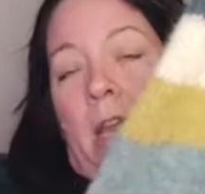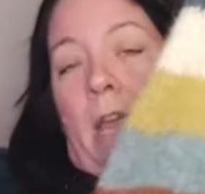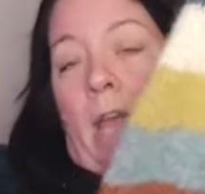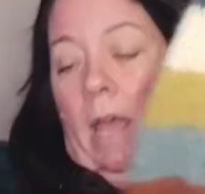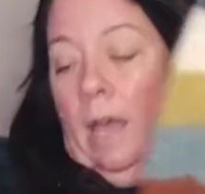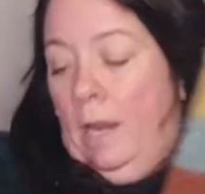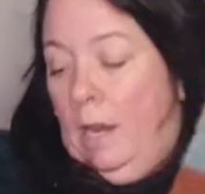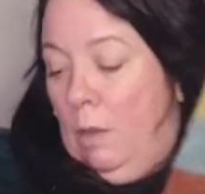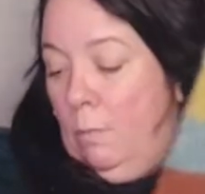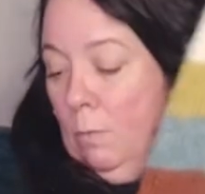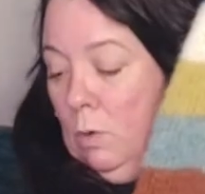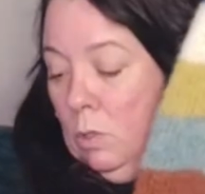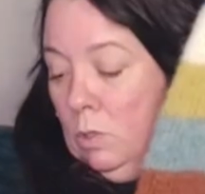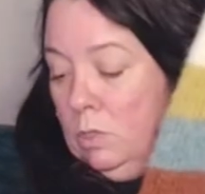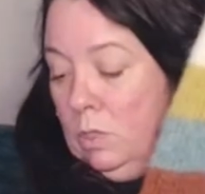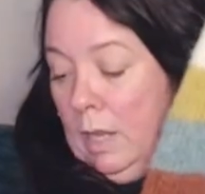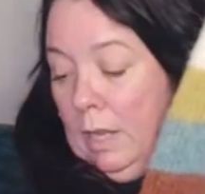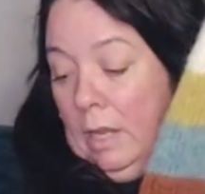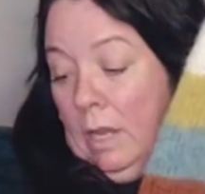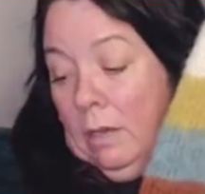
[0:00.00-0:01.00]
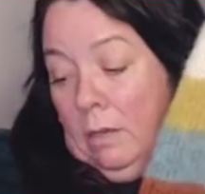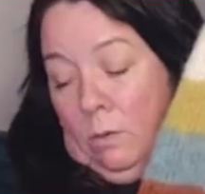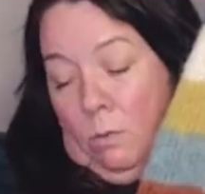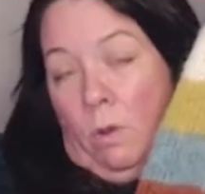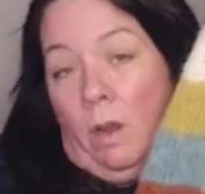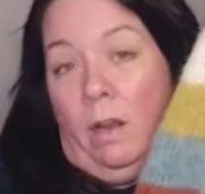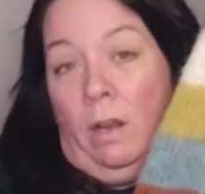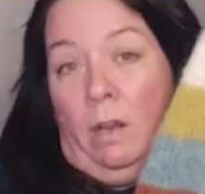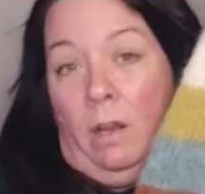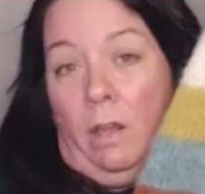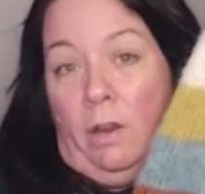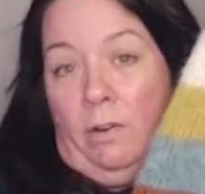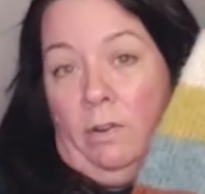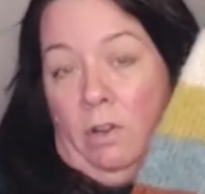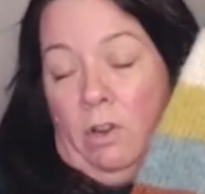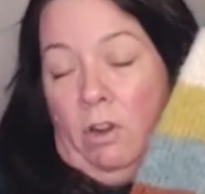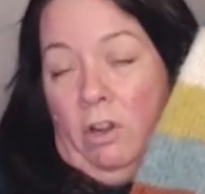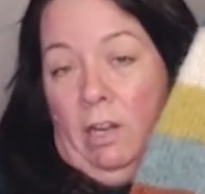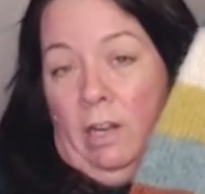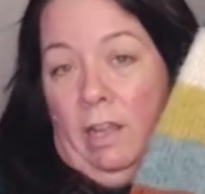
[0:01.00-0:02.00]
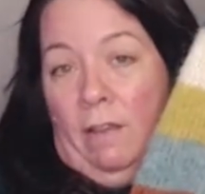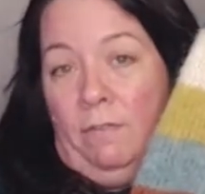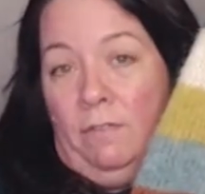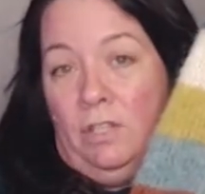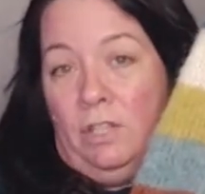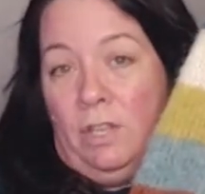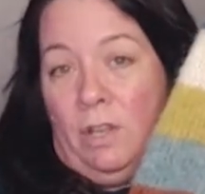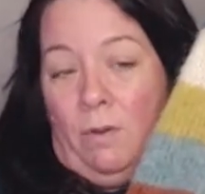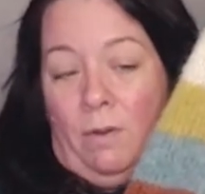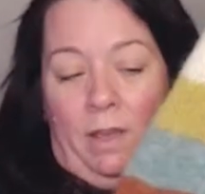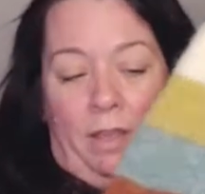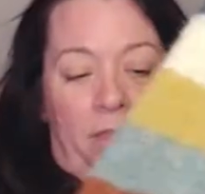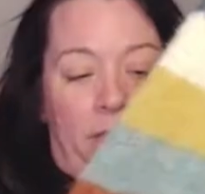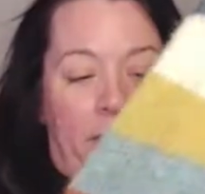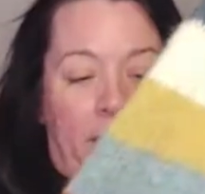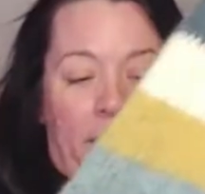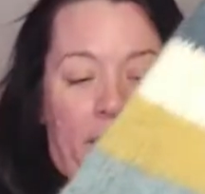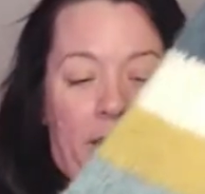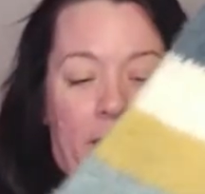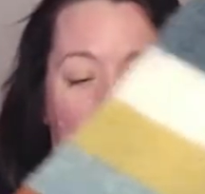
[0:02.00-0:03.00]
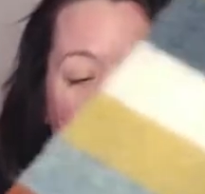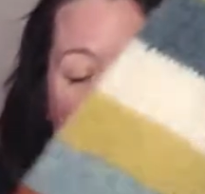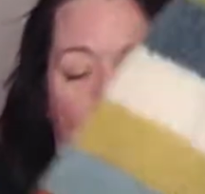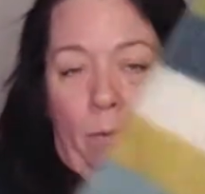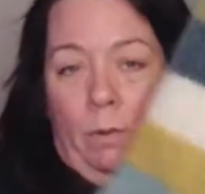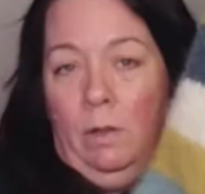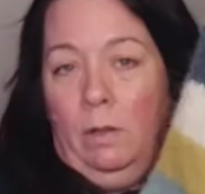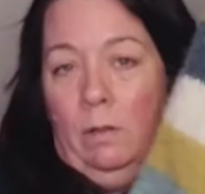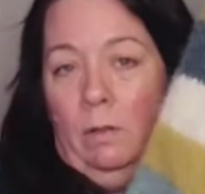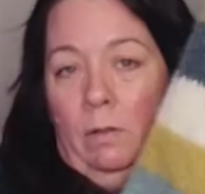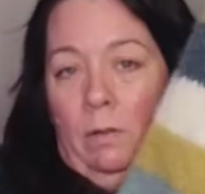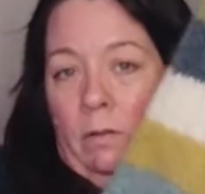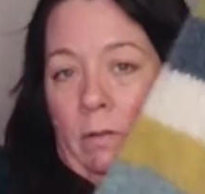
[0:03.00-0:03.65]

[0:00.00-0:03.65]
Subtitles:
And I got quite a lot of yarn left, so I think I will